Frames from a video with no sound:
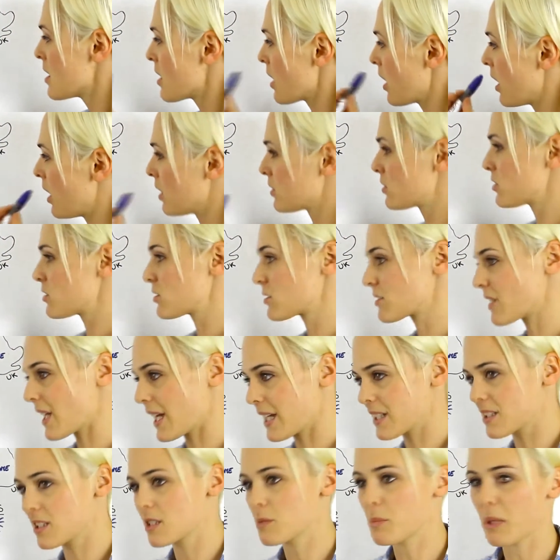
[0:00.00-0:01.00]
A
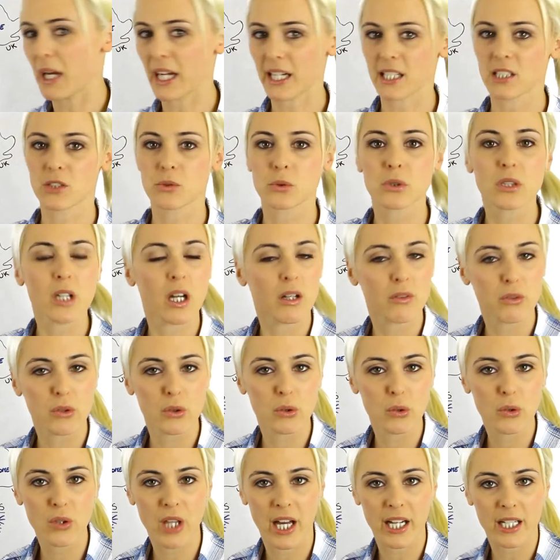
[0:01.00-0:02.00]
standard package will cover
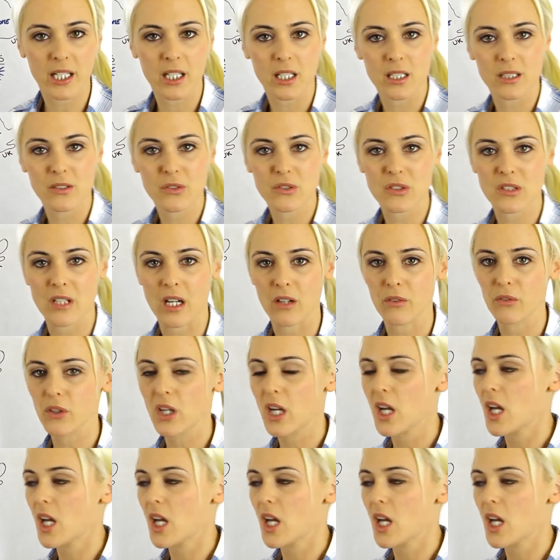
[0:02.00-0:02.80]
all that kind of stuff.